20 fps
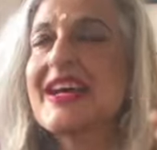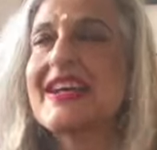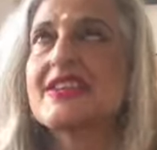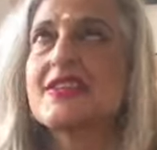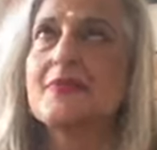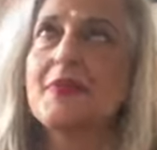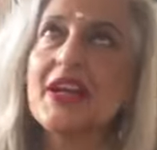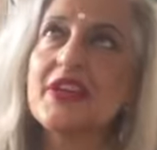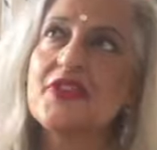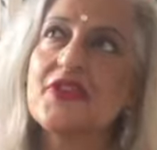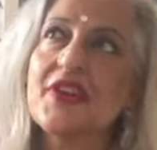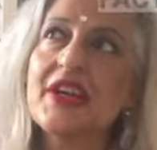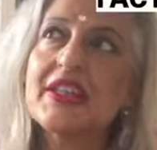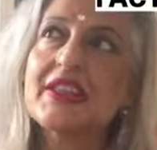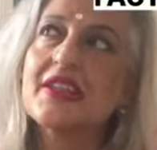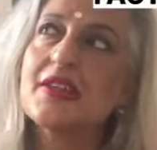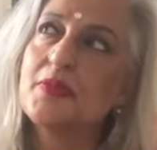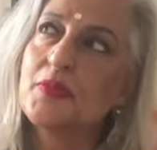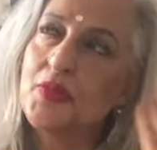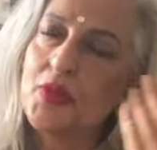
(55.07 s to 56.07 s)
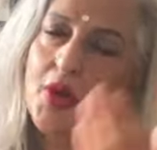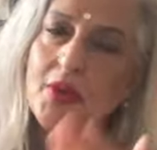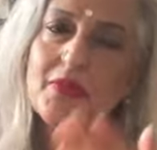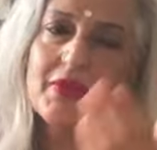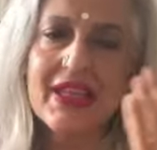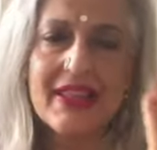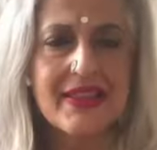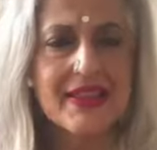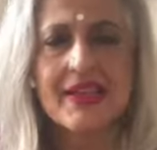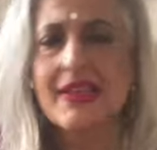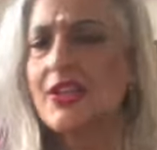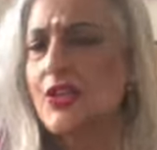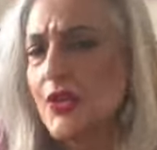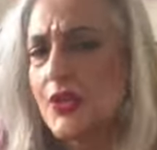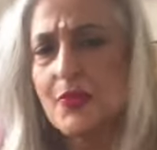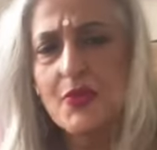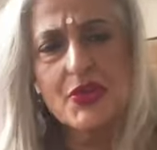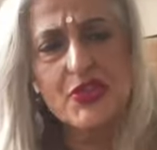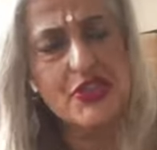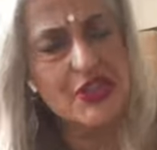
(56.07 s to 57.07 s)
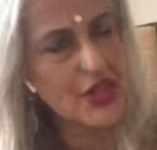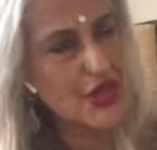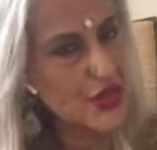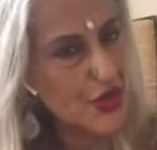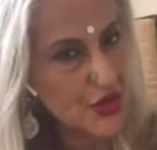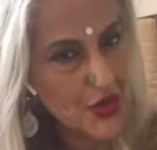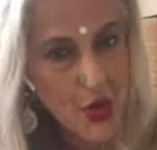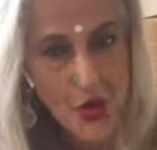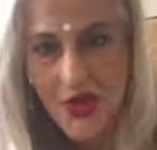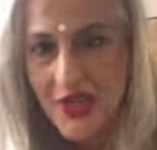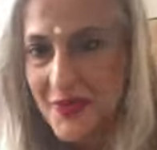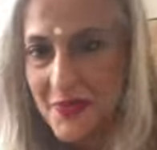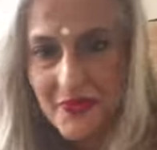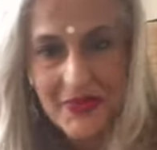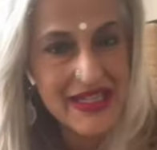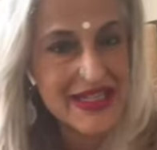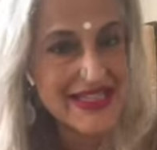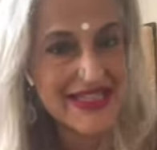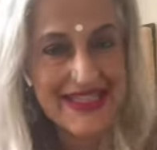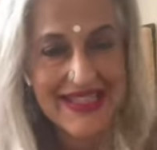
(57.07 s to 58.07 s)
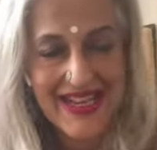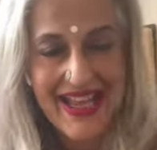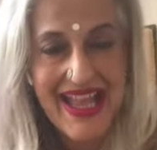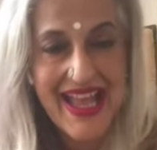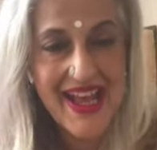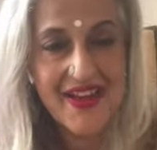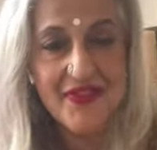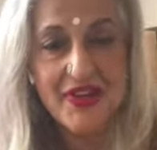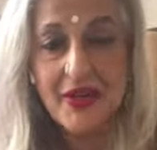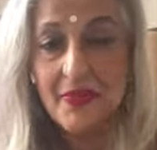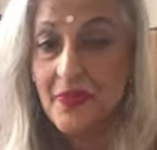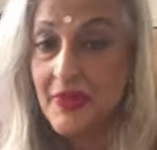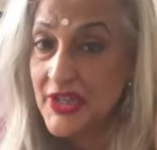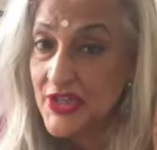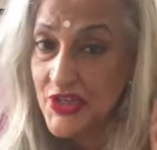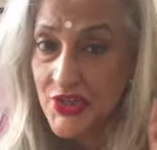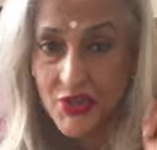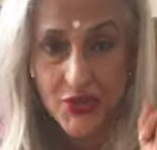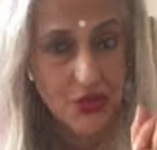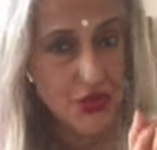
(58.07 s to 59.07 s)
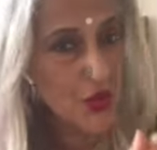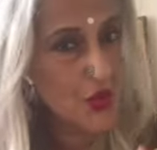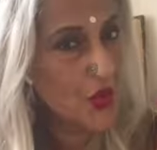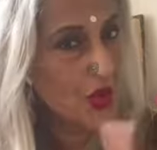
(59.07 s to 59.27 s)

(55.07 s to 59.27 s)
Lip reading: As a matter of fact, they'll probably think you're the most annoying person ever. But you know